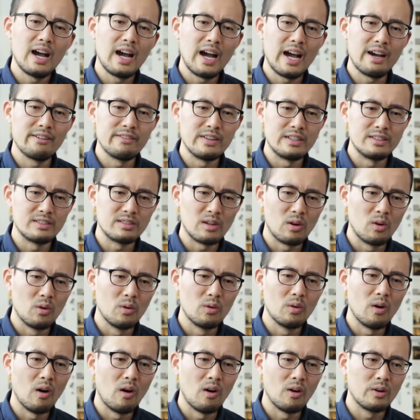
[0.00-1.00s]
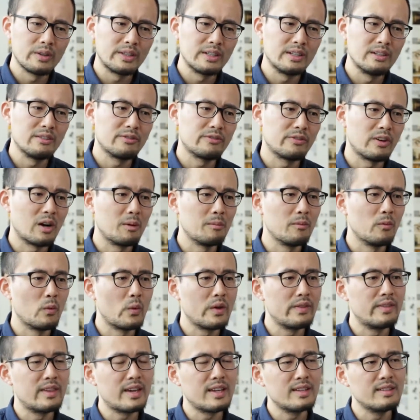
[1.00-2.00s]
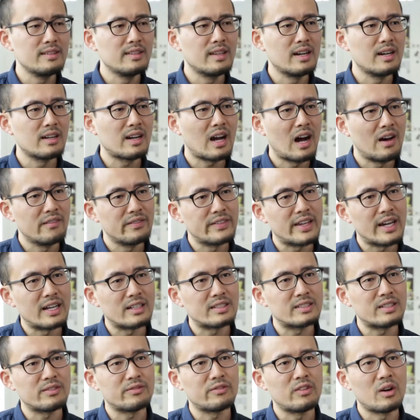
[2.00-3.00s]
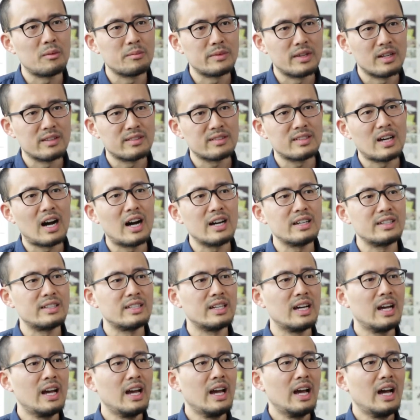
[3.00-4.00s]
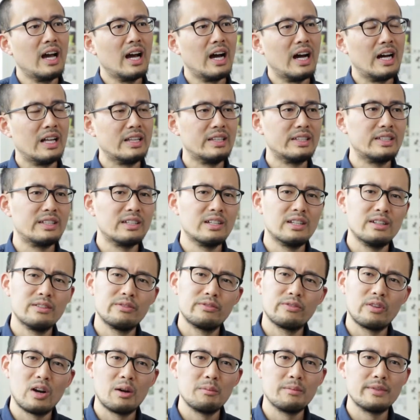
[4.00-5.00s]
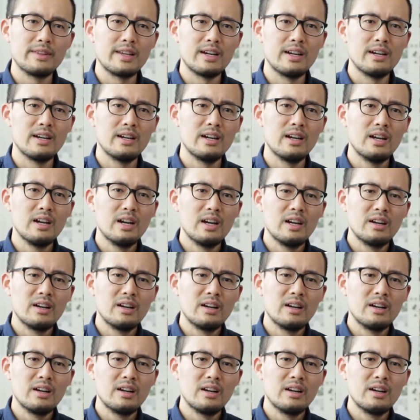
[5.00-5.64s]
have its own order from within the context, from the site, and from the